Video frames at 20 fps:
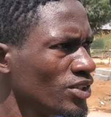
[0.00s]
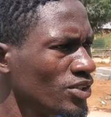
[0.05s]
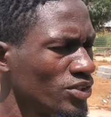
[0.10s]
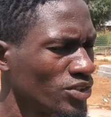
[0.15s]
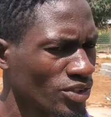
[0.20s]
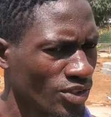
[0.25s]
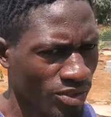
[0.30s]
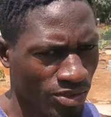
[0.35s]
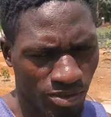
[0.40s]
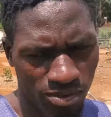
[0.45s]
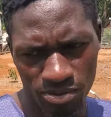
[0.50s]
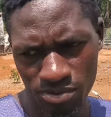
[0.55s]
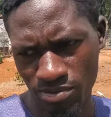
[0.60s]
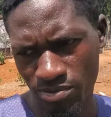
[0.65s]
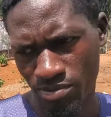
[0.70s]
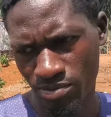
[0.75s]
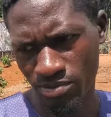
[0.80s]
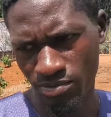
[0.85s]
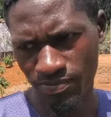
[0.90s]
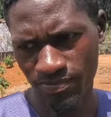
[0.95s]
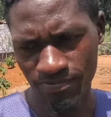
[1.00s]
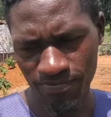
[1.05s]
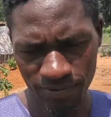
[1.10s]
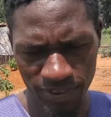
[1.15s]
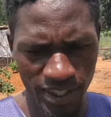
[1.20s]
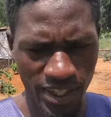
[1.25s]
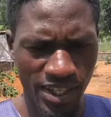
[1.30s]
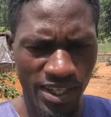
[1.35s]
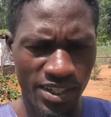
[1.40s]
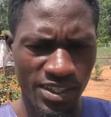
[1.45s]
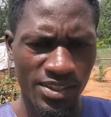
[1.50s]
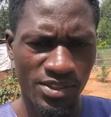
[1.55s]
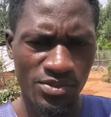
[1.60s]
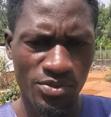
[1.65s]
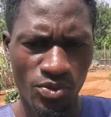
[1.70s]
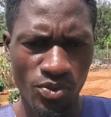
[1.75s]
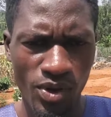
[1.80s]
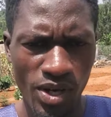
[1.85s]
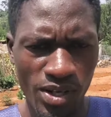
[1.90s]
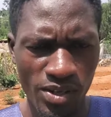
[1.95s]
So yeah, it's
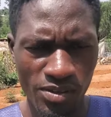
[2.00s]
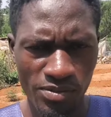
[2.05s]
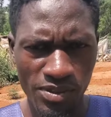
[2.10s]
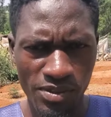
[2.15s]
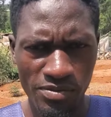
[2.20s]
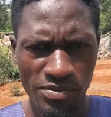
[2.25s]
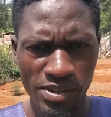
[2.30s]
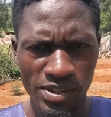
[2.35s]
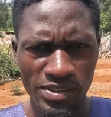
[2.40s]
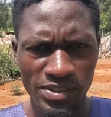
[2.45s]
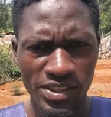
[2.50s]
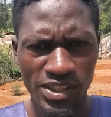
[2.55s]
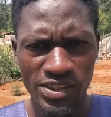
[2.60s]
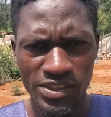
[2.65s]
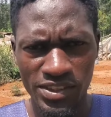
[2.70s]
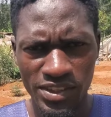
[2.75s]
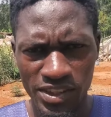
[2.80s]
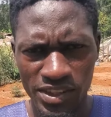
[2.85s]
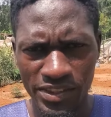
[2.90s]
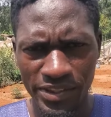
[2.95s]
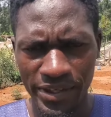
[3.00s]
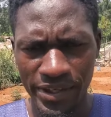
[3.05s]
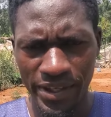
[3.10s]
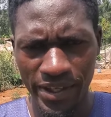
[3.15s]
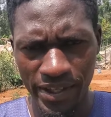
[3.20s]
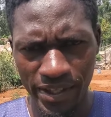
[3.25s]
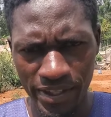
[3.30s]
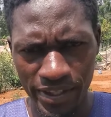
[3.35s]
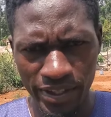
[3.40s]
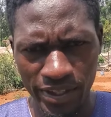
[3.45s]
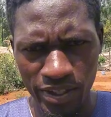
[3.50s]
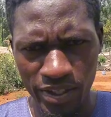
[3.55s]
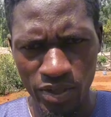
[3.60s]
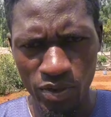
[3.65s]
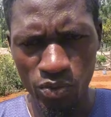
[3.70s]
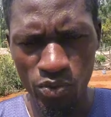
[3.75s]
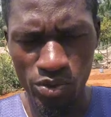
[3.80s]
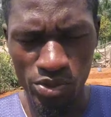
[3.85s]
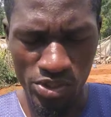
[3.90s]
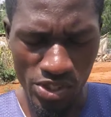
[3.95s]
one of the fantastic day.
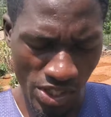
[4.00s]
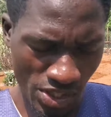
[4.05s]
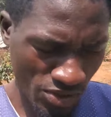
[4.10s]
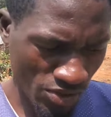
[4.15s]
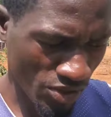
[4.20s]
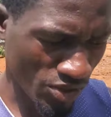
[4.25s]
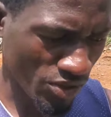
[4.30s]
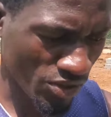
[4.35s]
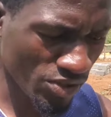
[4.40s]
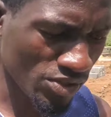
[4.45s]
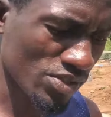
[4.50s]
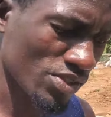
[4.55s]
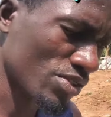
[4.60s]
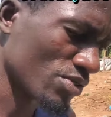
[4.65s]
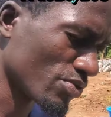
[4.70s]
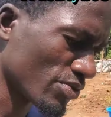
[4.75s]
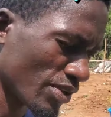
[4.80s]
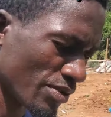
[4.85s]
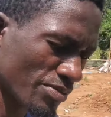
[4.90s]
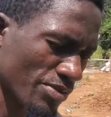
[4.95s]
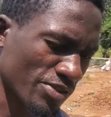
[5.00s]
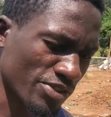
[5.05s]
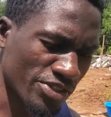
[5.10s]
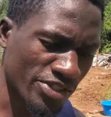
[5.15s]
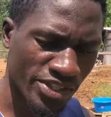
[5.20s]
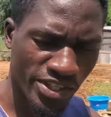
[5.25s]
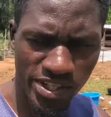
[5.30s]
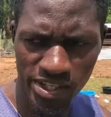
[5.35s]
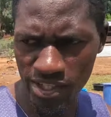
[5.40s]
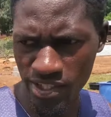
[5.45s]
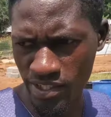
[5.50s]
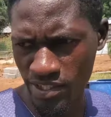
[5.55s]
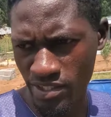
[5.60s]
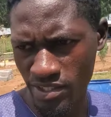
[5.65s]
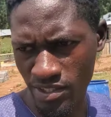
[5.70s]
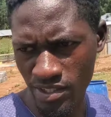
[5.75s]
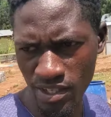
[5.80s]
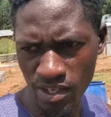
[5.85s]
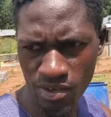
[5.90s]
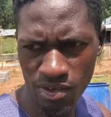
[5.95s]
We thank God. We appreciate
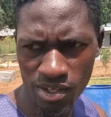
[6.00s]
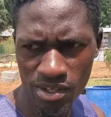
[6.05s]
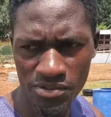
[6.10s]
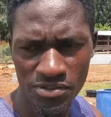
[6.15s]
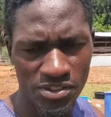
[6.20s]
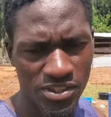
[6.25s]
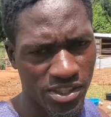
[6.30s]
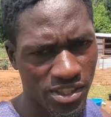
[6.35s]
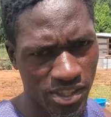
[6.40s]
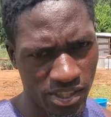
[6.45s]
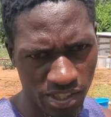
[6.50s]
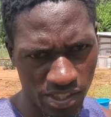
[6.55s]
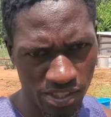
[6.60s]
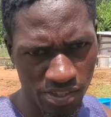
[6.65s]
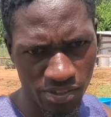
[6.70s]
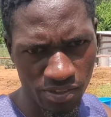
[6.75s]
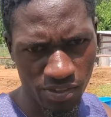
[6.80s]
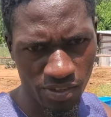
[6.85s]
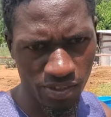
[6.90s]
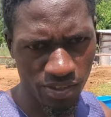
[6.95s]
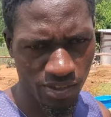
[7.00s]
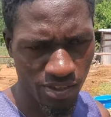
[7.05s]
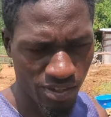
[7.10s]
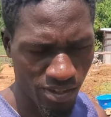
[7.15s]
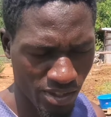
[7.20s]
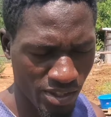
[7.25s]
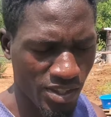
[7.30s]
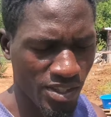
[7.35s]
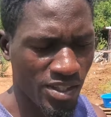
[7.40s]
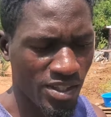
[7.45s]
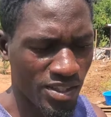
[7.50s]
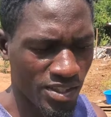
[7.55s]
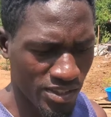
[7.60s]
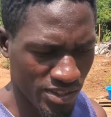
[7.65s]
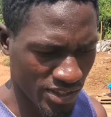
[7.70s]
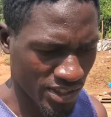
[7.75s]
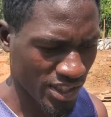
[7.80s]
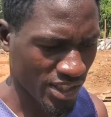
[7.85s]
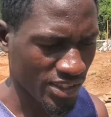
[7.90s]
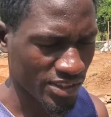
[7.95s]
how everything is, you know.
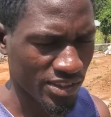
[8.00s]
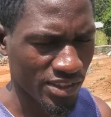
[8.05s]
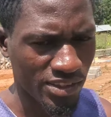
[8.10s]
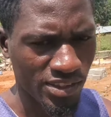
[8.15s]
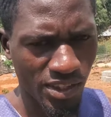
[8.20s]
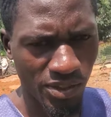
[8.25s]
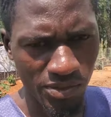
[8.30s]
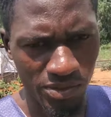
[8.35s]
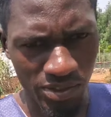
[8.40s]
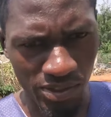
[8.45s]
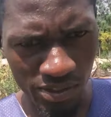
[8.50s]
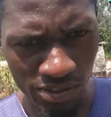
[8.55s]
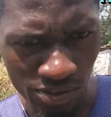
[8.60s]
Yeah, and that's how it is.